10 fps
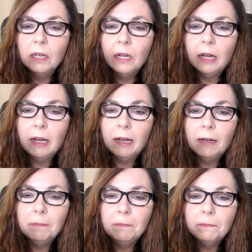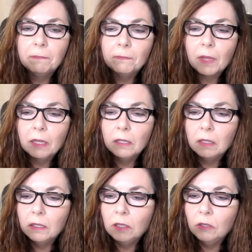um,
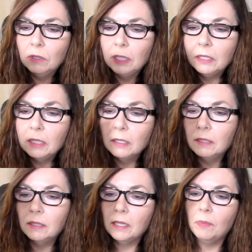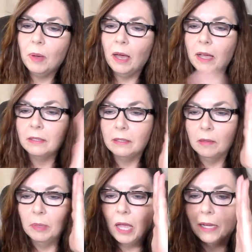you need to see past
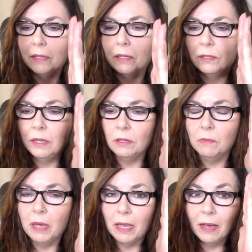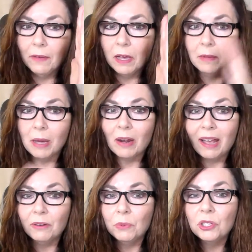the blinders that you may have on about
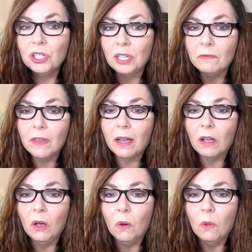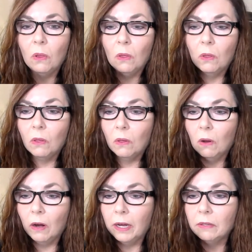how to achieve that goal
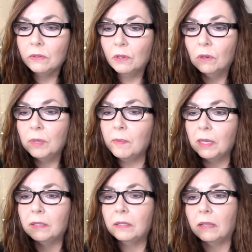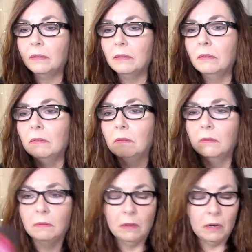all right, so I hope that makes sense. All
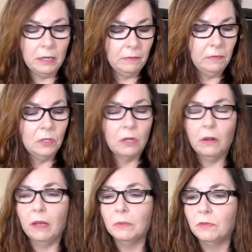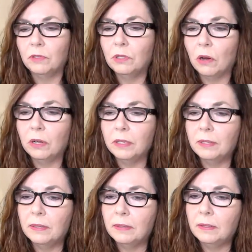right, star that was for
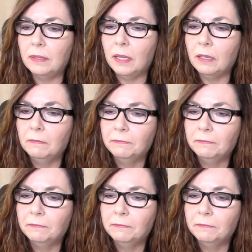Stardust C.